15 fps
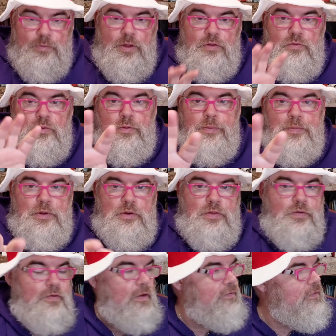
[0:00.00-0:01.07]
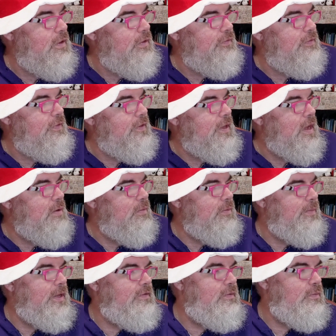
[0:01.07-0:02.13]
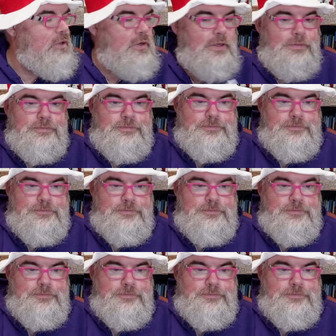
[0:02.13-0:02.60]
sometimes when we put stuff close to the camera, it makes it blurry.